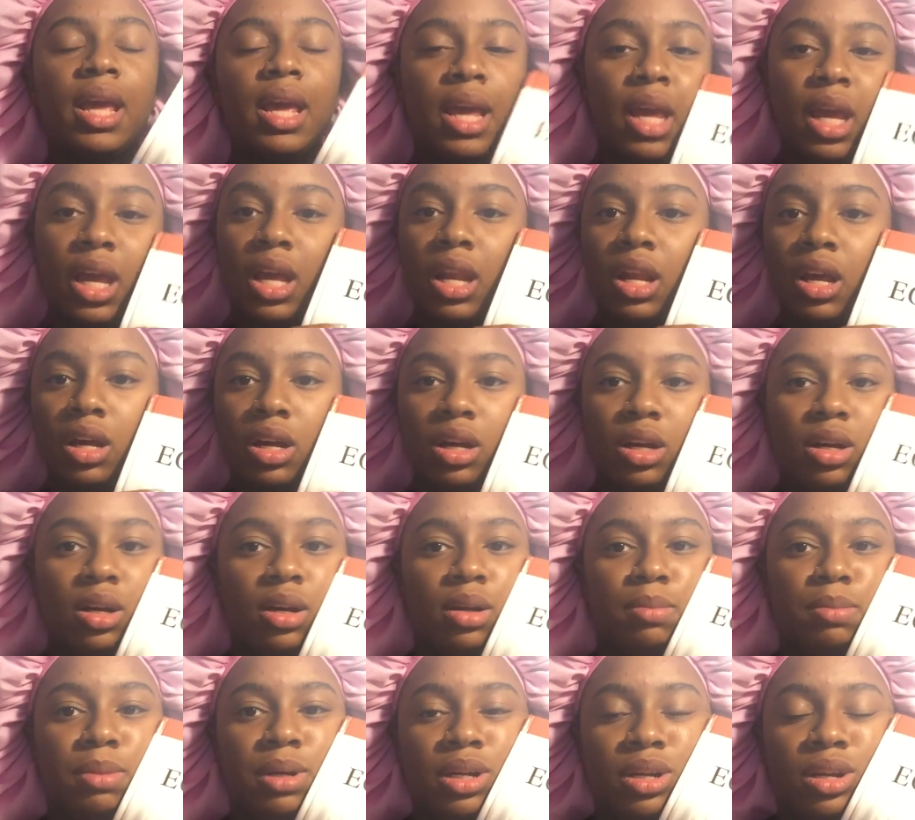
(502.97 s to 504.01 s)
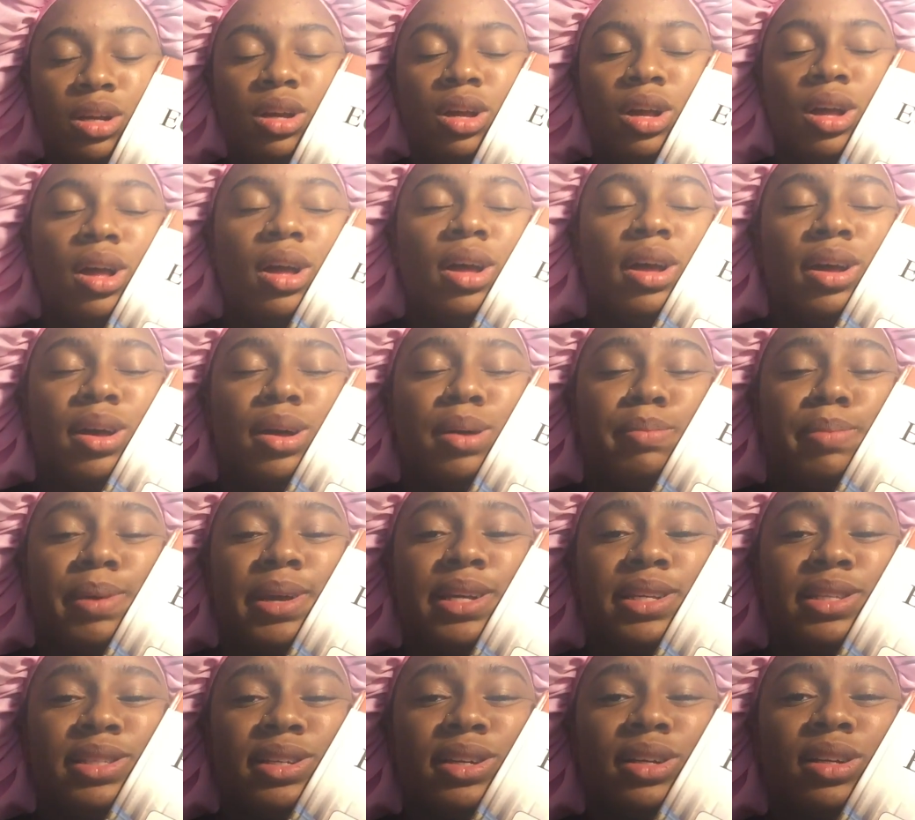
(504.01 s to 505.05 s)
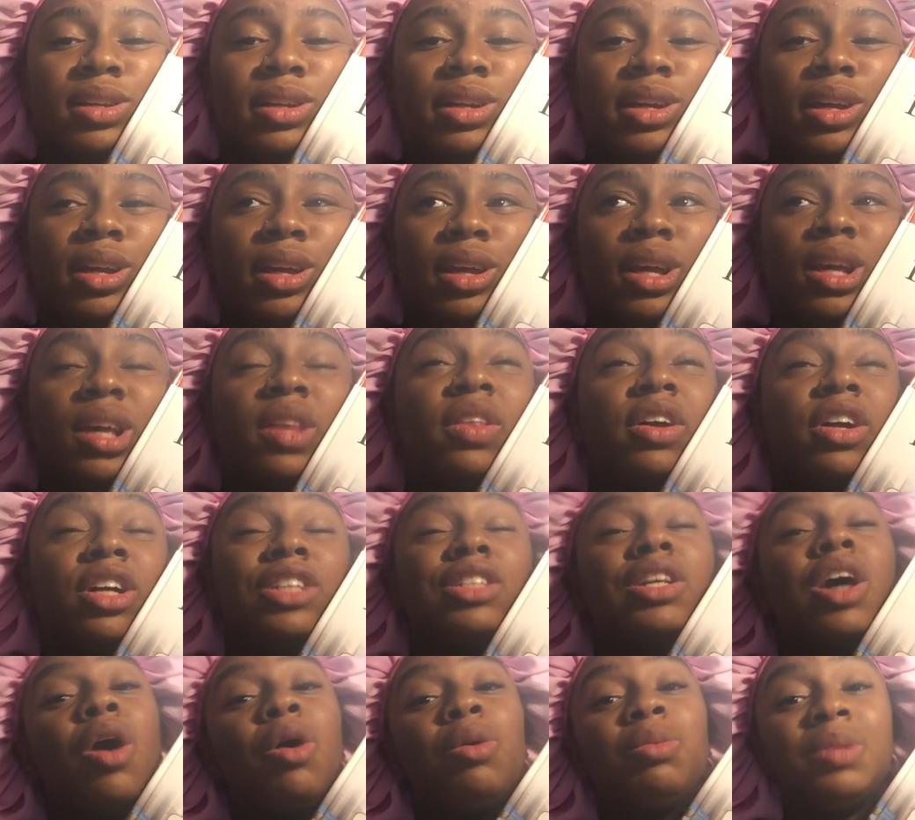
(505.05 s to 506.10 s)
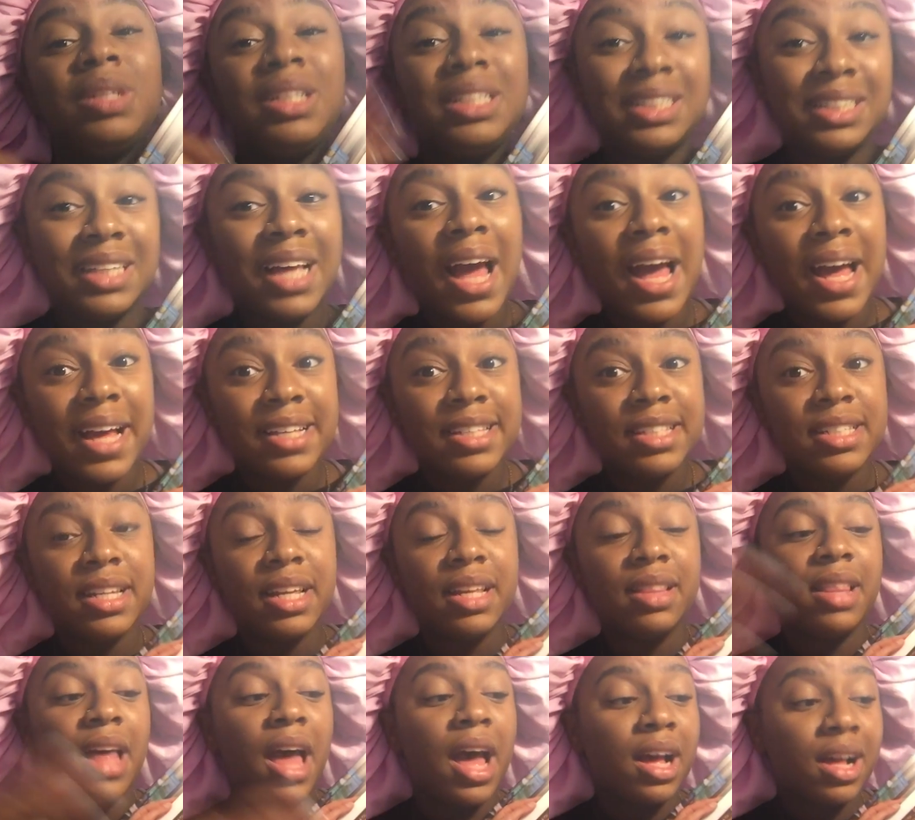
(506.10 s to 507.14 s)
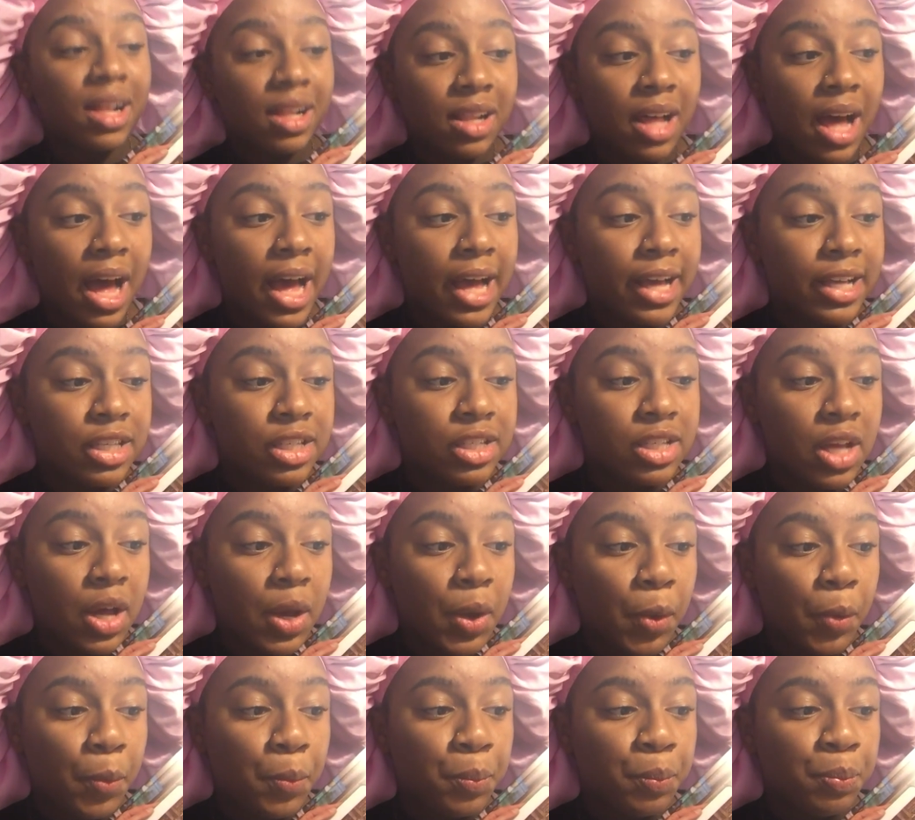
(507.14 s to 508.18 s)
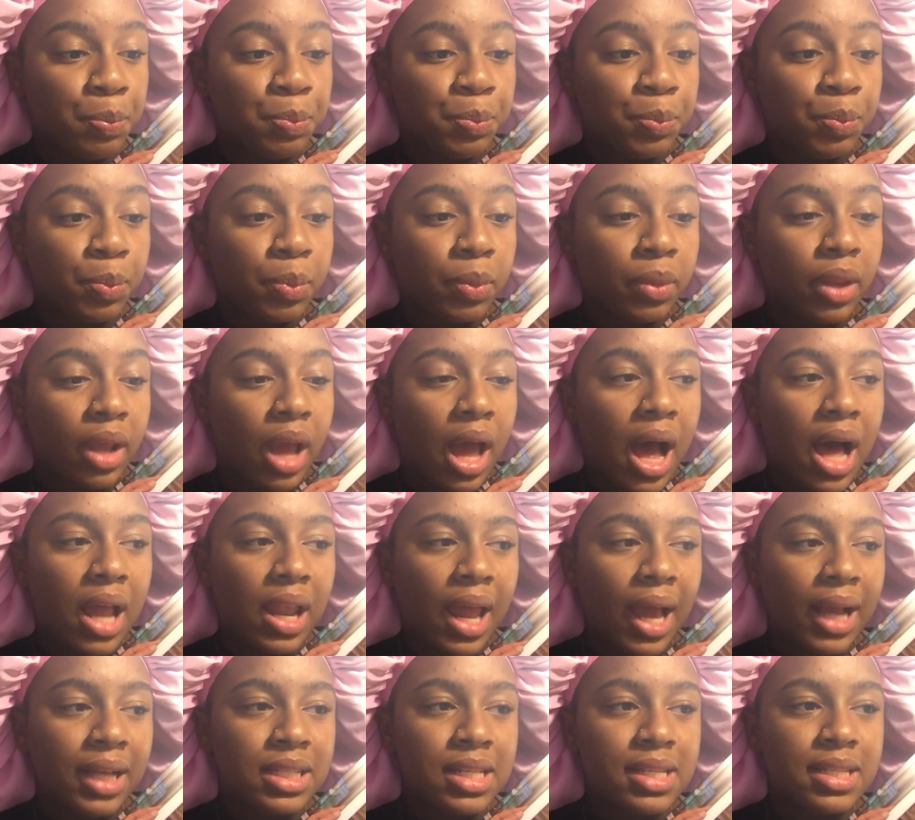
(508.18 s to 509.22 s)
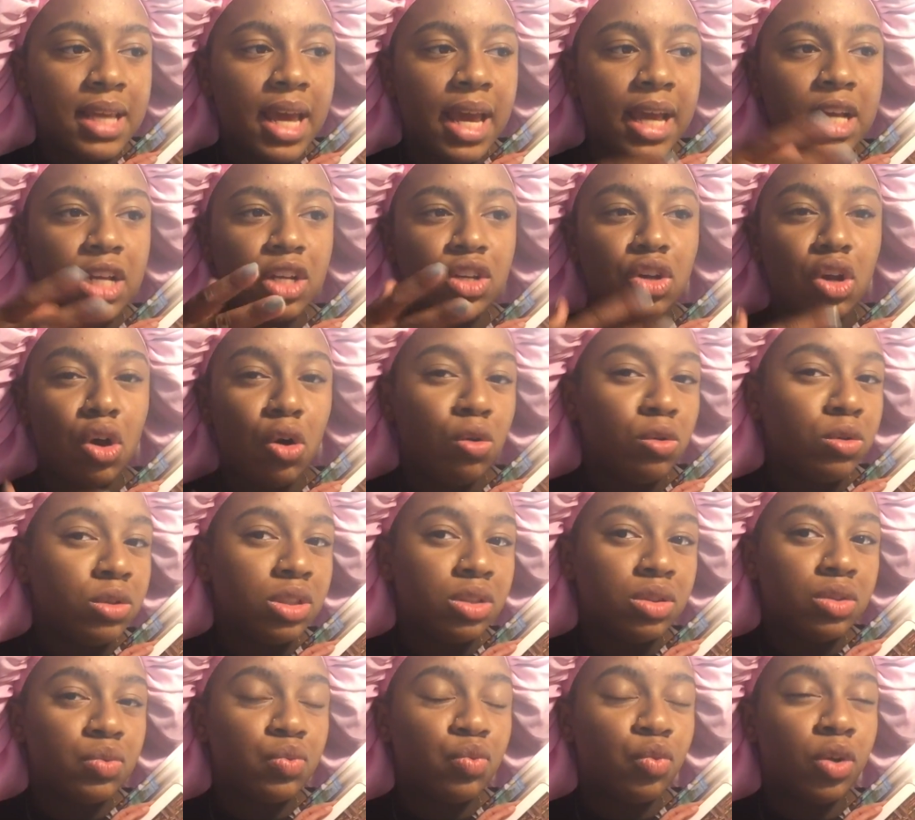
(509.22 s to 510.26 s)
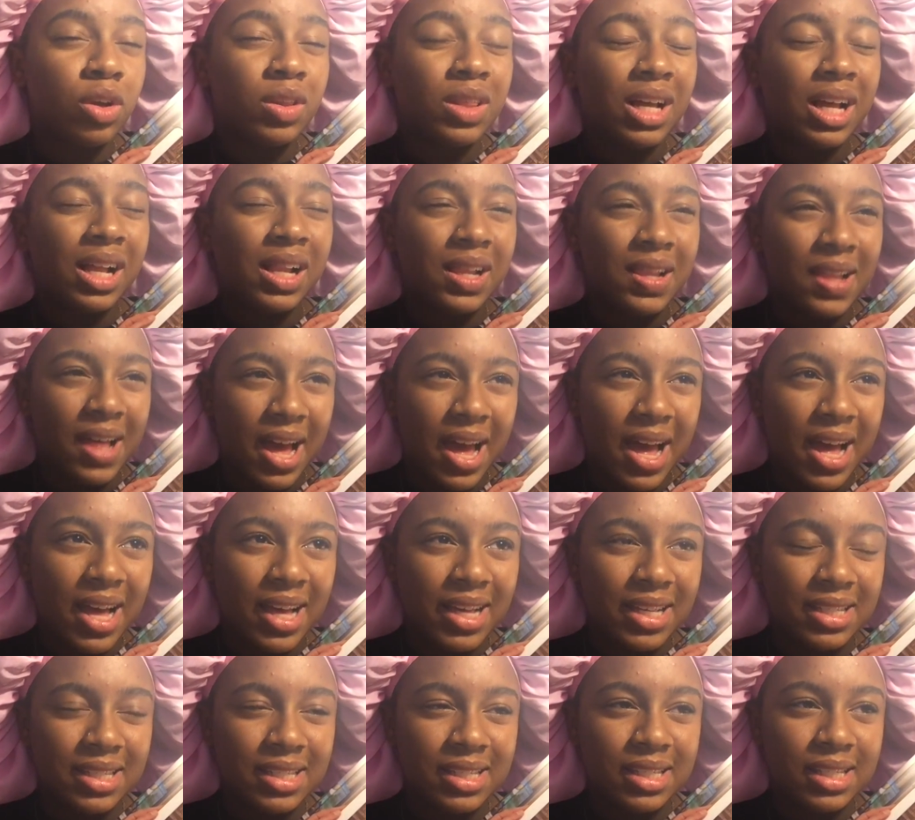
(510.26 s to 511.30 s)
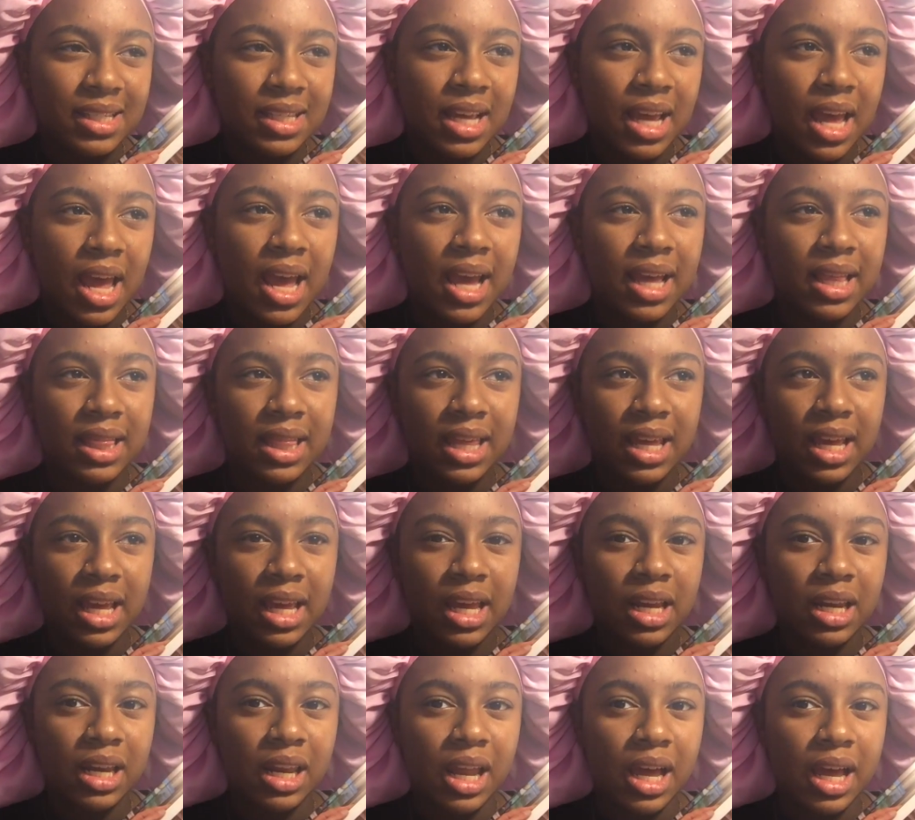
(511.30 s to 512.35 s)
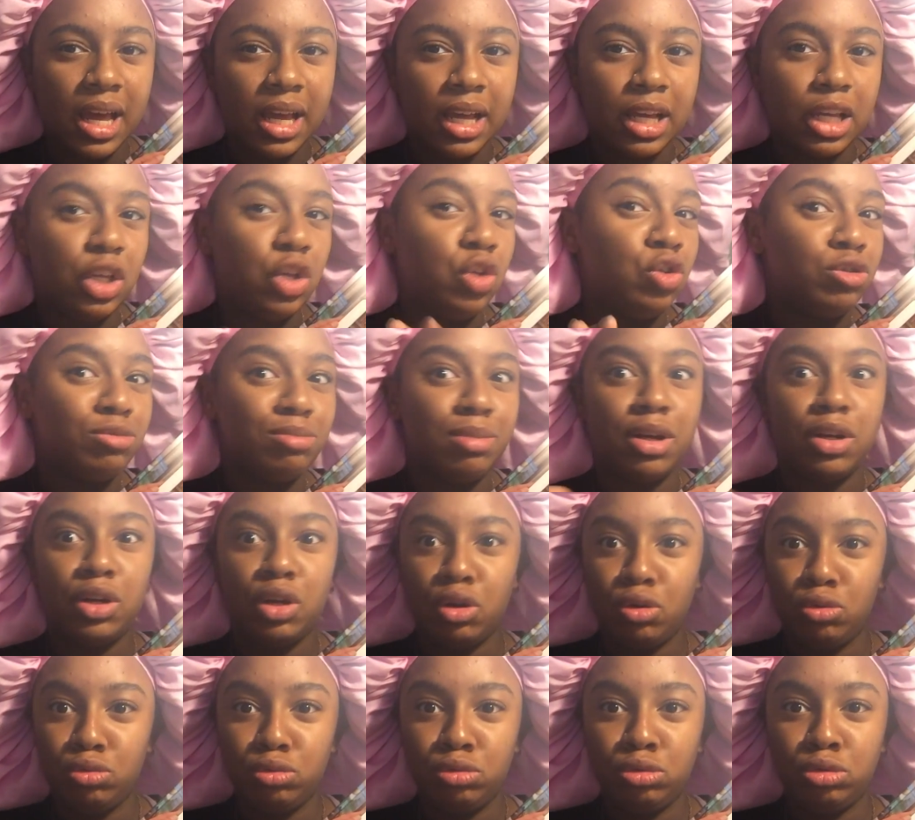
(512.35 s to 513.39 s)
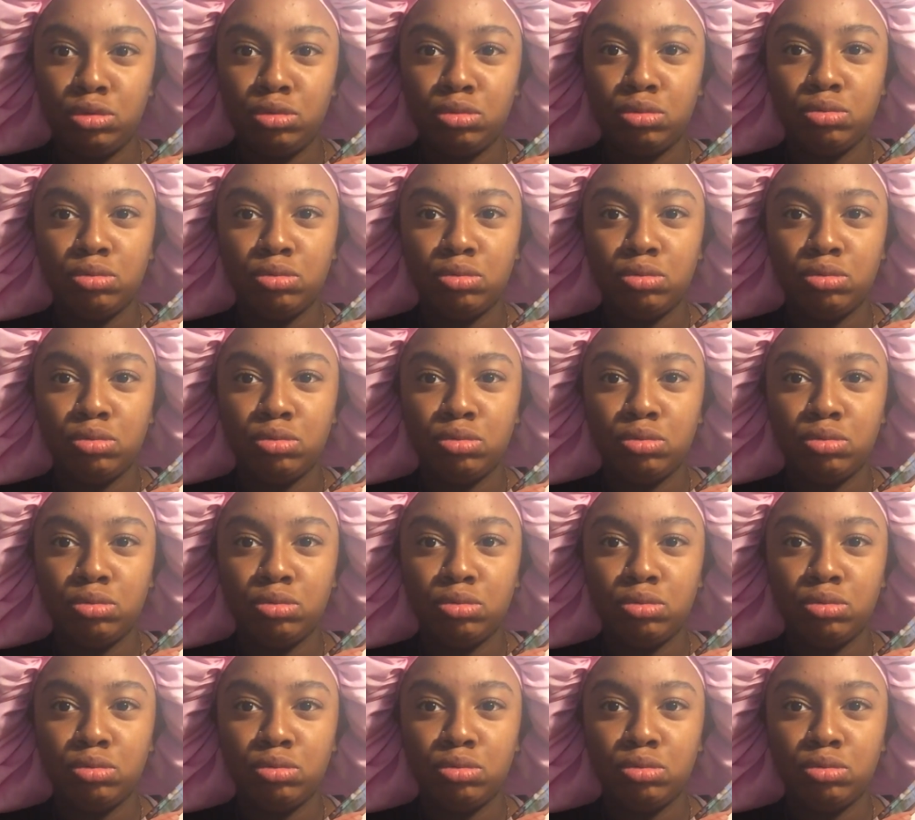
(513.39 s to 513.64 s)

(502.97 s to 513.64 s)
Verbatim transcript: and um, basically there's only tests in that class so I like to take notes for the class and then like use my notes